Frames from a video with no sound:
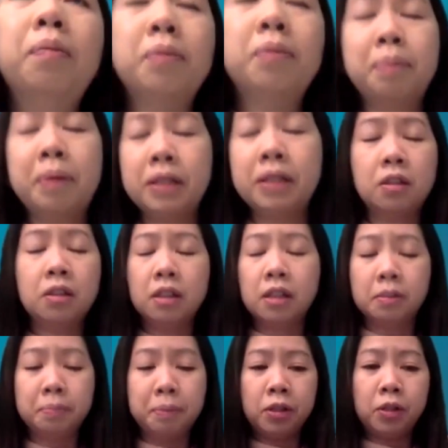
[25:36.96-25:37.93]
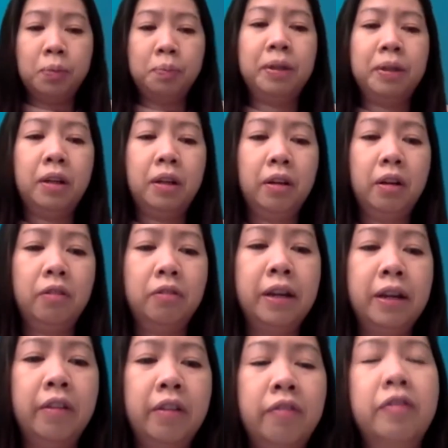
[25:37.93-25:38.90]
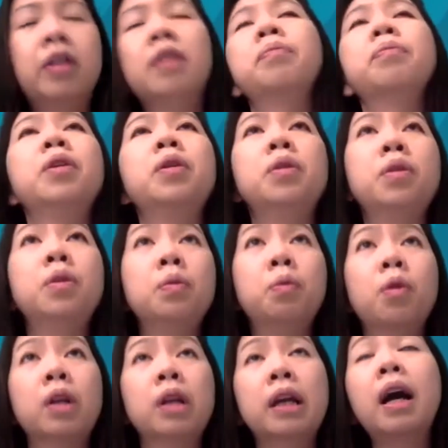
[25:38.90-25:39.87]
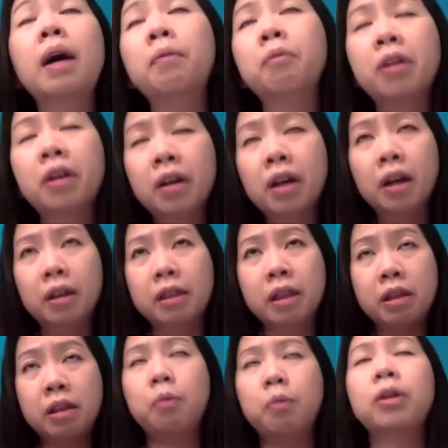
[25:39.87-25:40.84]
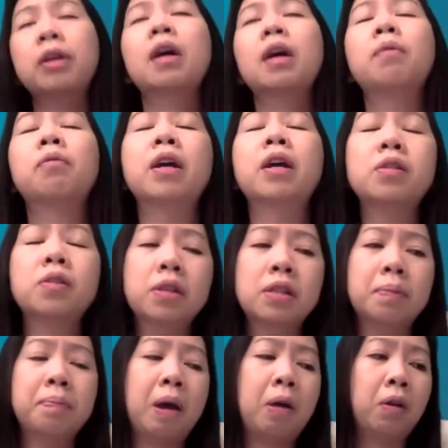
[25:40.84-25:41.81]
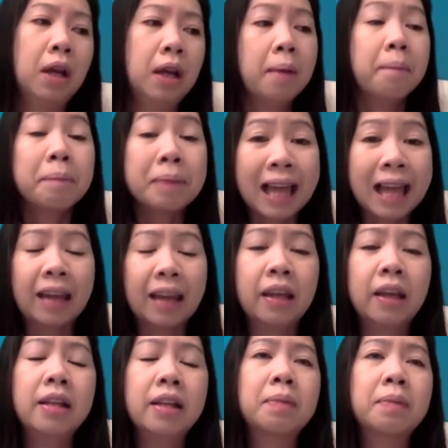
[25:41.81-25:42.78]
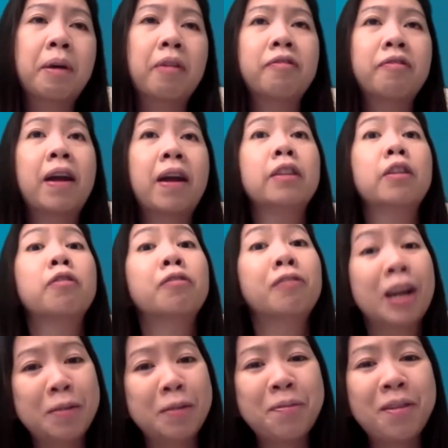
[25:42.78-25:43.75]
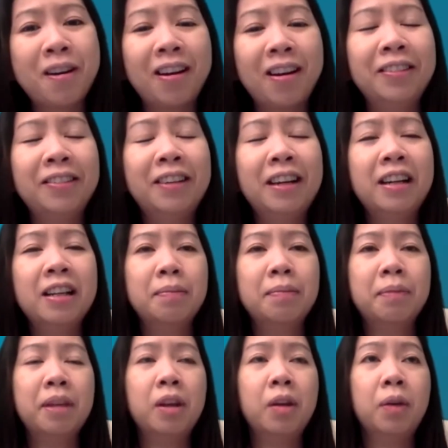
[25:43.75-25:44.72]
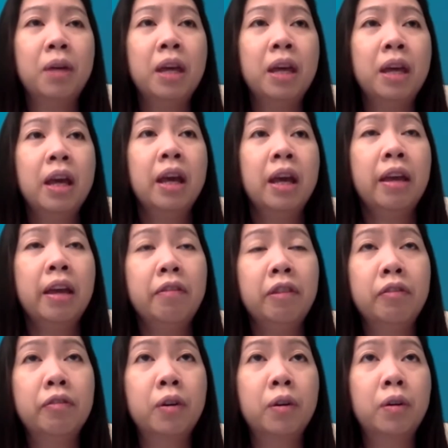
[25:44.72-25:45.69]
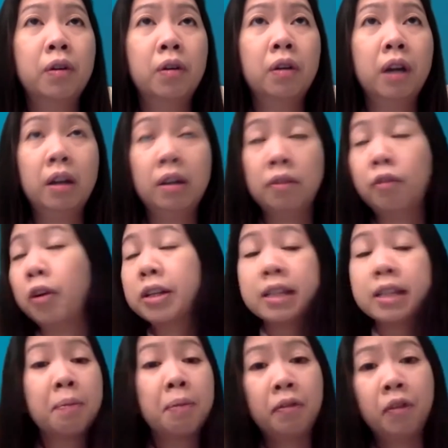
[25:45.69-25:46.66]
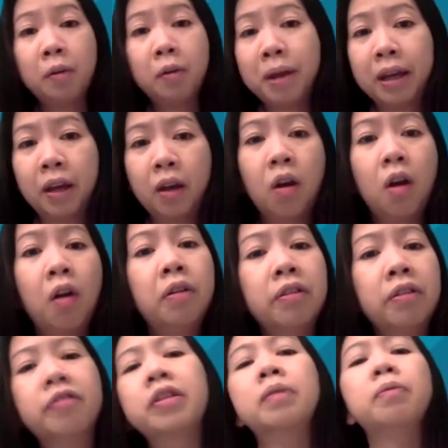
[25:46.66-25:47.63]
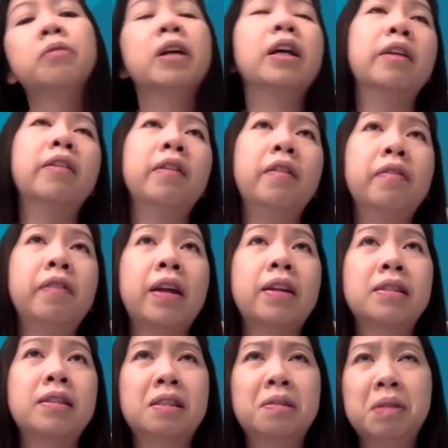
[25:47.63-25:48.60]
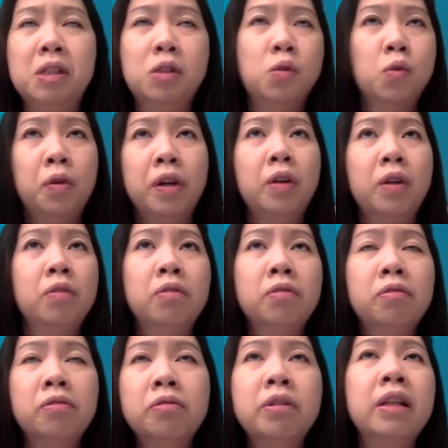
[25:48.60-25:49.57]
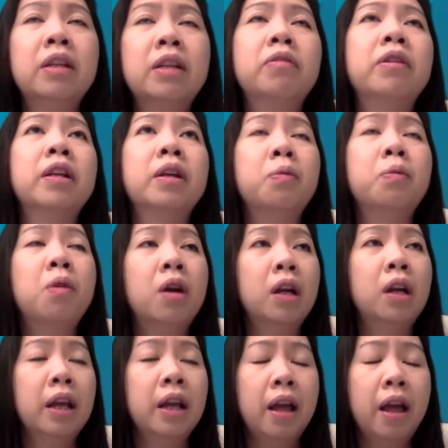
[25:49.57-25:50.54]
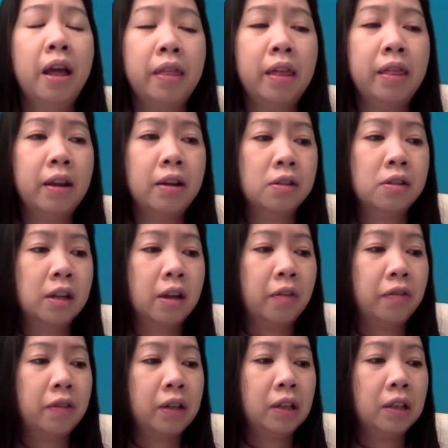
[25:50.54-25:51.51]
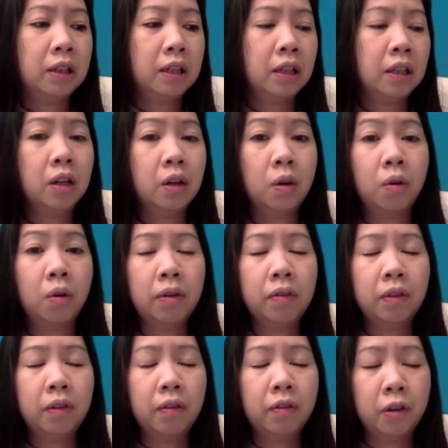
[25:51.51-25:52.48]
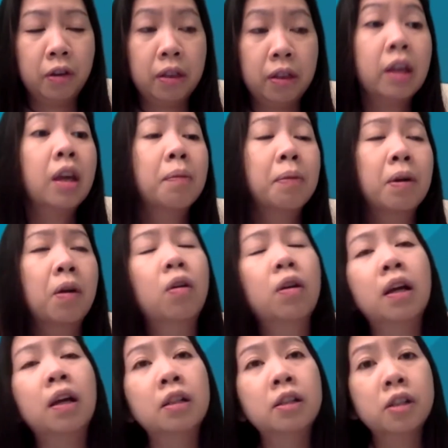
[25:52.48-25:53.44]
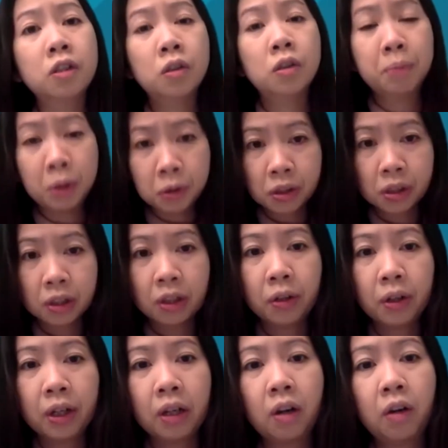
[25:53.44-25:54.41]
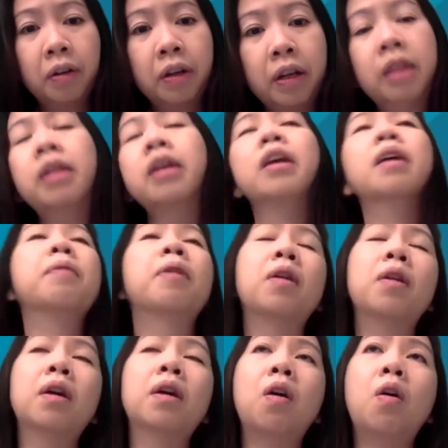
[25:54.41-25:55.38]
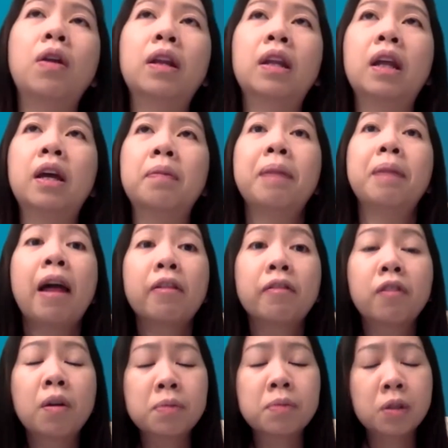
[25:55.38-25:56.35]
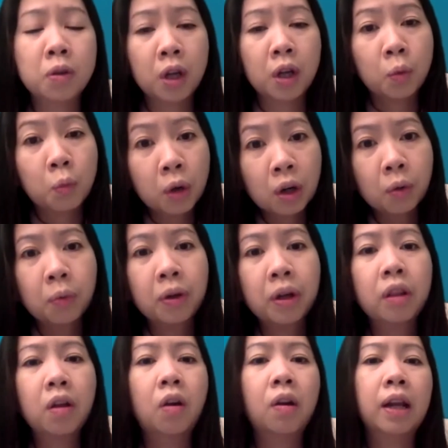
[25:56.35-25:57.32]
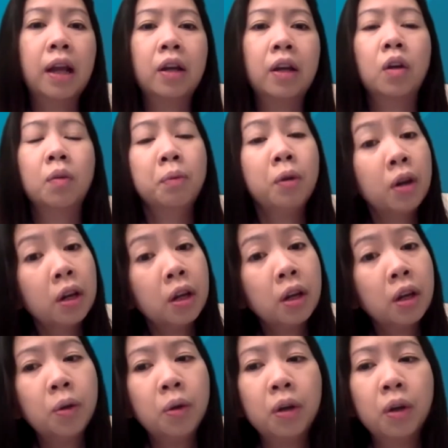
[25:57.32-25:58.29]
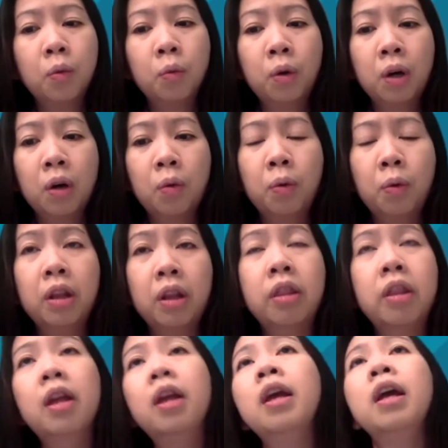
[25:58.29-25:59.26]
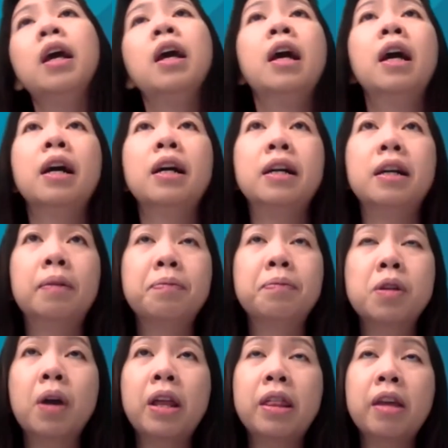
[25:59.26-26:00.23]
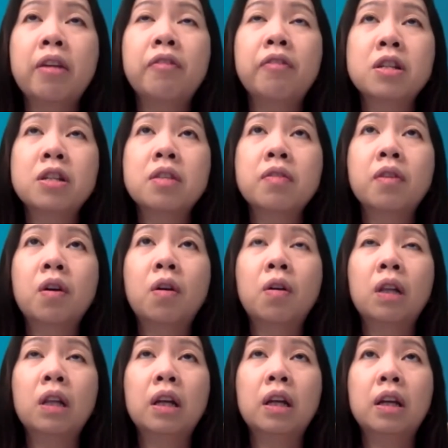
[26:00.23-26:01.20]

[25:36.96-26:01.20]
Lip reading: but just because you create a film, you won't come. They won't come, right? So it's about planning. It's about finding the right partner, and even for example, if you're making a horror film, right? If that's the story you really want, then there's definitely if you're thinking about online distribution, you can already think about online platforms that you can work with, online community you can work with. So I think first of all,